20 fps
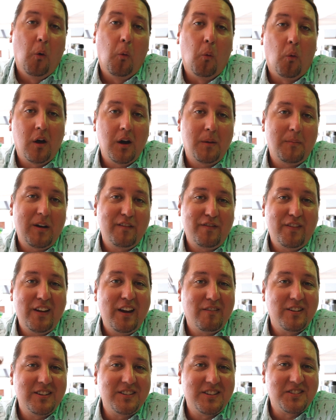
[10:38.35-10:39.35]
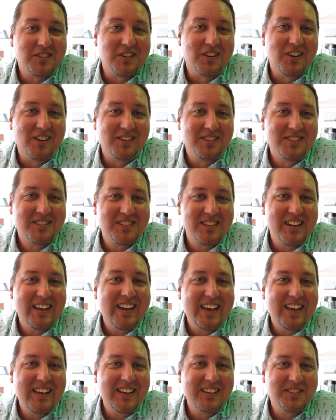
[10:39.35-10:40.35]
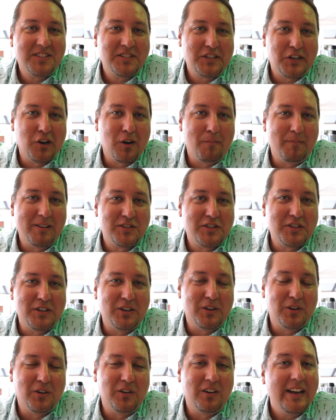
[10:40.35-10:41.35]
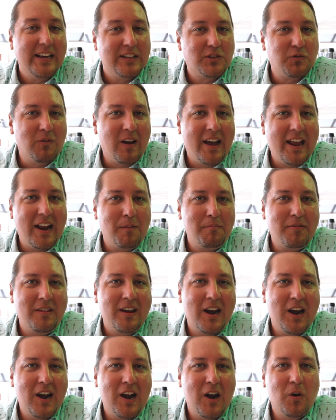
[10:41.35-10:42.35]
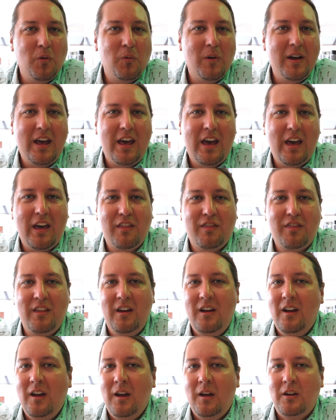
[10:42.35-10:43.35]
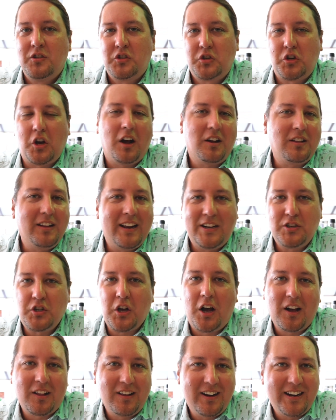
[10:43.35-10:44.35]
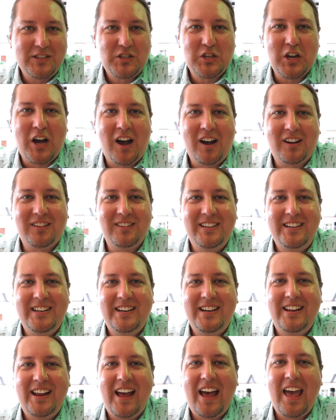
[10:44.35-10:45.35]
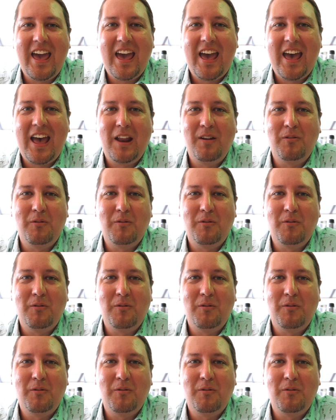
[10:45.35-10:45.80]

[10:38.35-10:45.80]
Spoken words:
One of my favorite desserts is tiramisu. It's right up there with chocolate on chocolate on chocolate and